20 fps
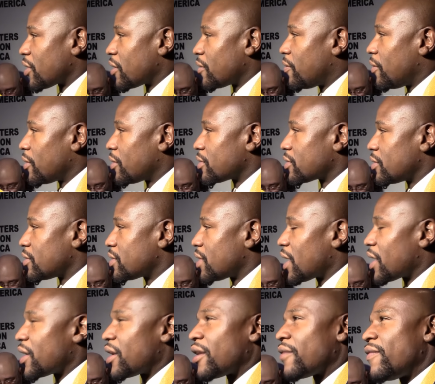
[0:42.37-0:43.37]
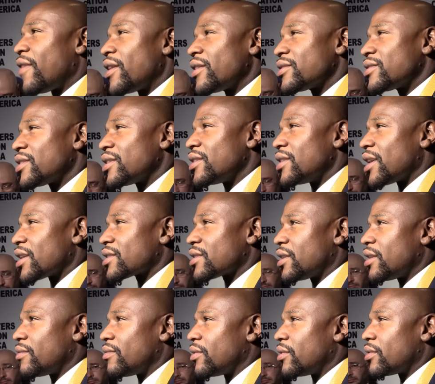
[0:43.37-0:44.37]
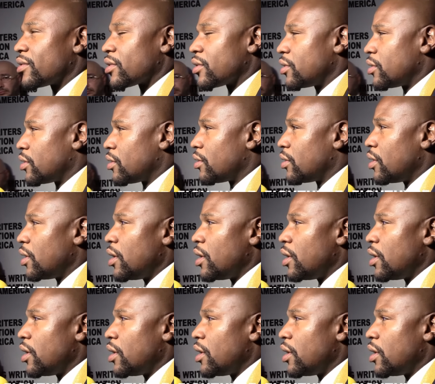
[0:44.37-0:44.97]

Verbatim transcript: try to focus on taking our fighters to the next level. No.